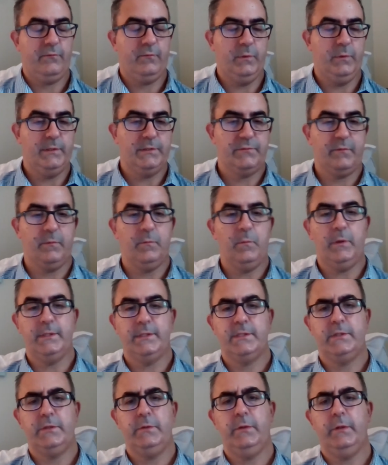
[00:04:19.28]
was from
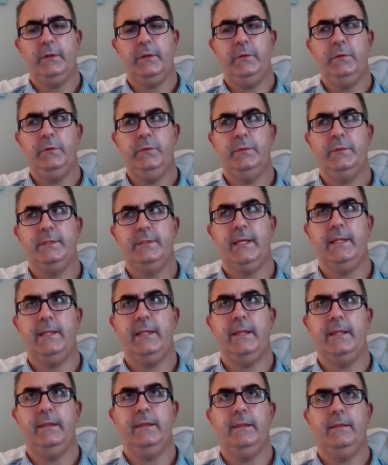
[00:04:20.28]
one student who
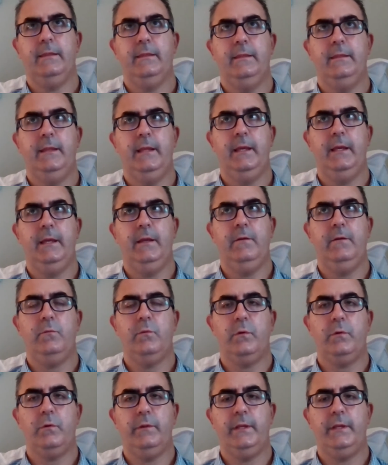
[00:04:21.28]
said that they
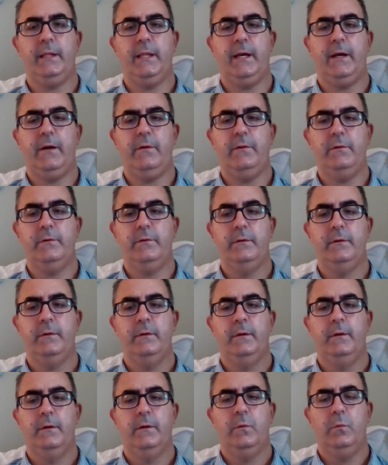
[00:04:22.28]
were only allowed
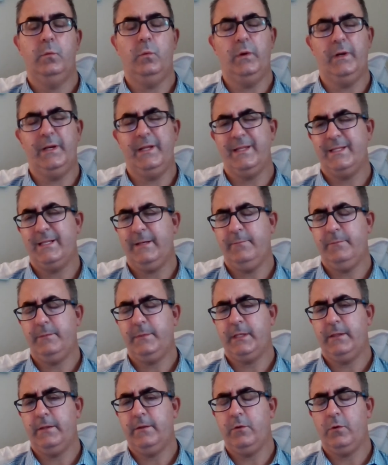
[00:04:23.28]
one
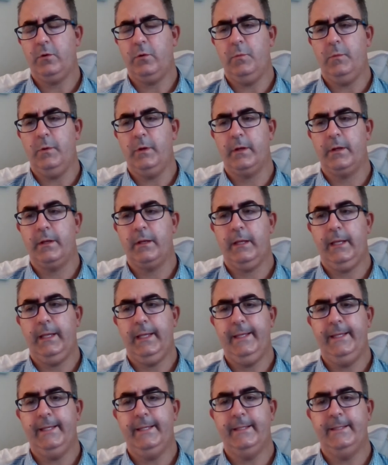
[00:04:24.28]
attempt on their homework
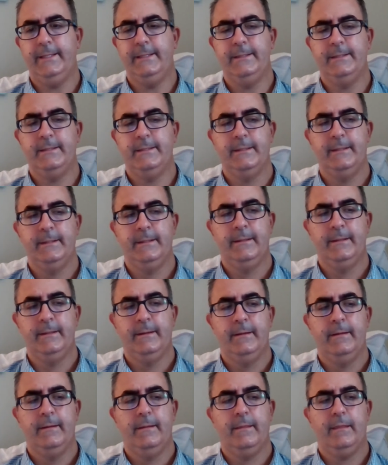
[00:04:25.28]
and
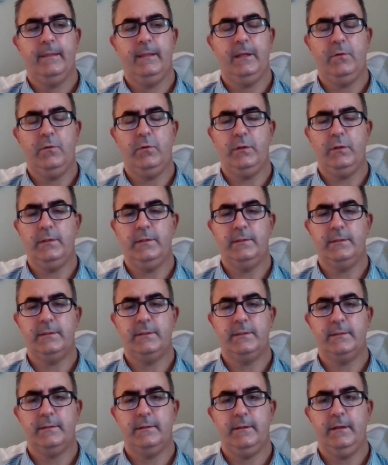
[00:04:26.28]
they couldn't
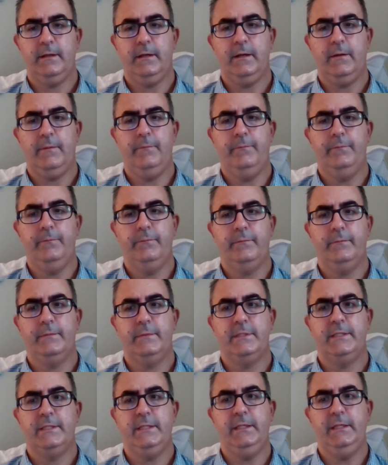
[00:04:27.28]

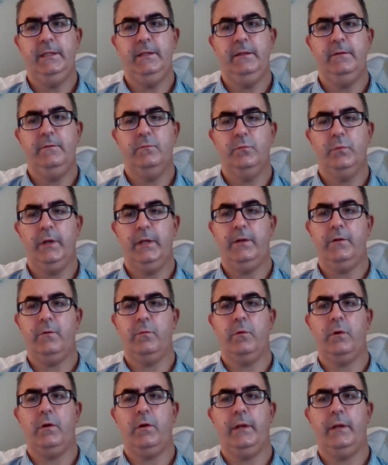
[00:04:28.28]
see right
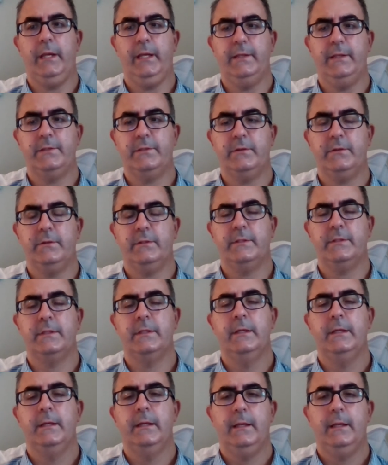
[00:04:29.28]
or wrong answers.